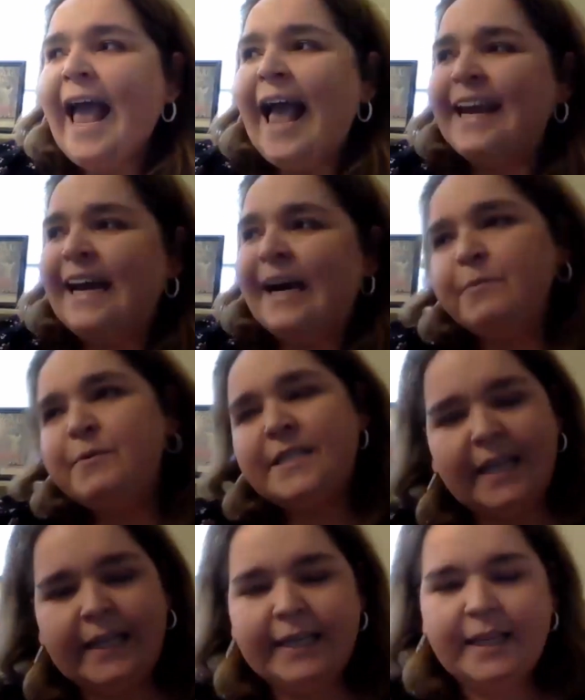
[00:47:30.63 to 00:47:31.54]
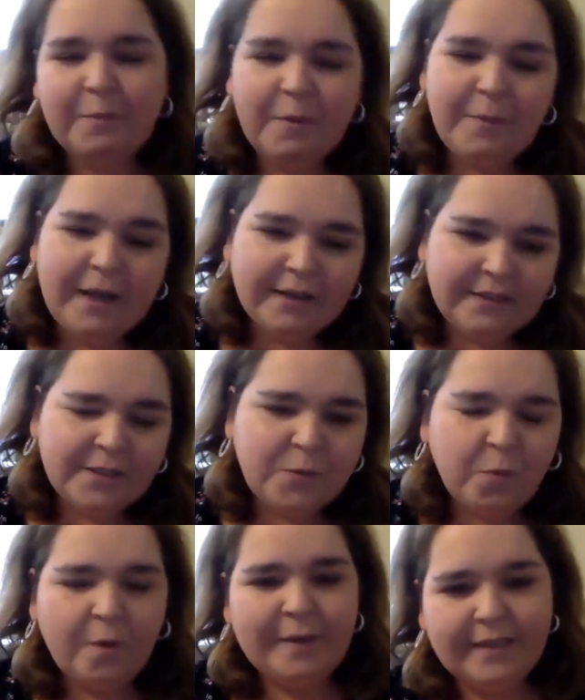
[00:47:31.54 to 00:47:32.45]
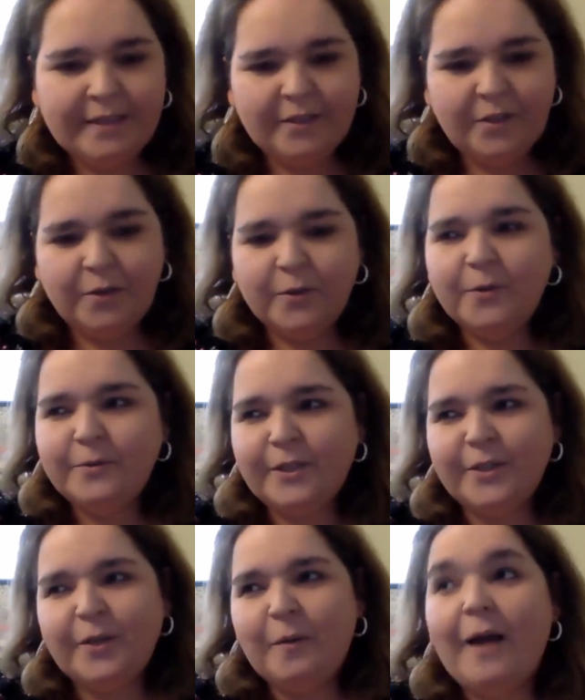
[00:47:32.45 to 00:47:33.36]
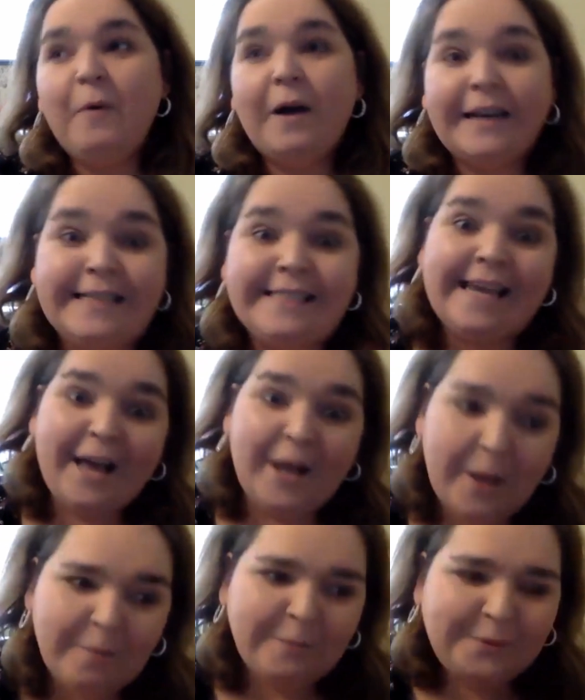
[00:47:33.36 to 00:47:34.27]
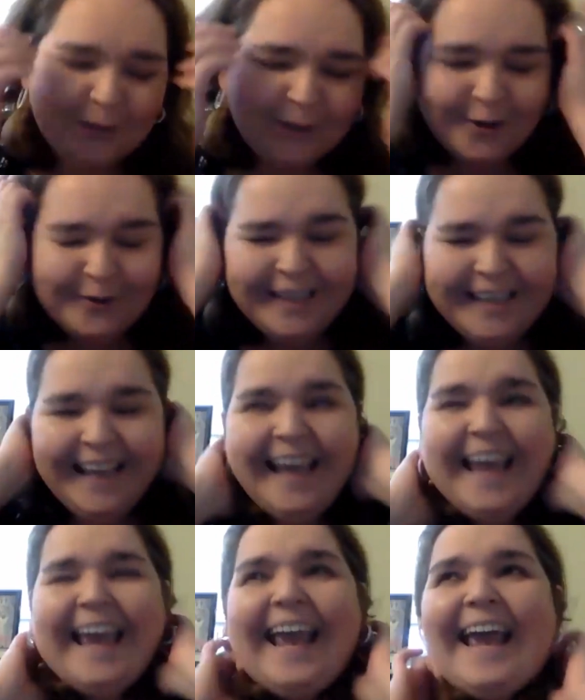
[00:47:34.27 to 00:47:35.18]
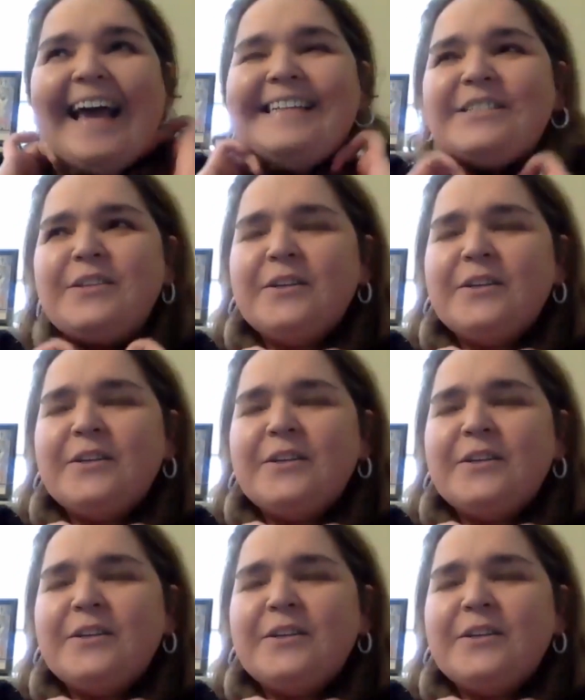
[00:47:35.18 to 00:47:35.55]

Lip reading: And I was telling him about this woman who, you know, I wanted to help, you know, and